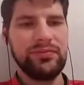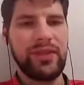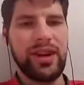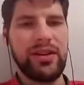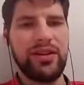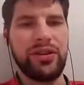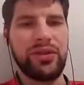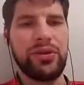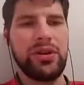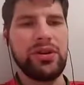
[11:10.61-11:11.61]
And now the
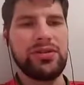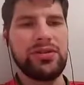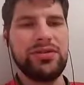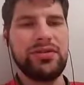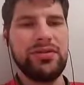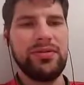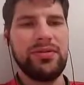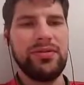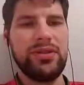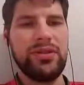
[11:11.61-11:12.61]
queen can just
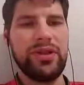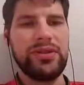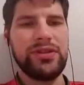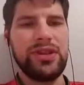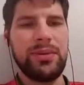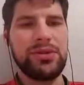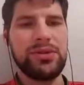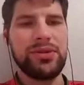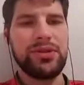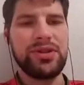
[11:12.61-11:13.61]
deal all of its damage
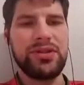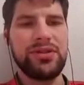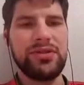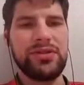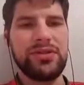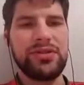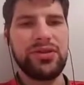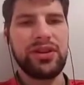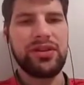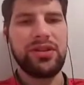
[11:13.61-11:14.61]
while the skeletons are
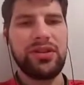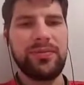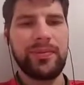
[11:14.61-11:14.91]
distracting.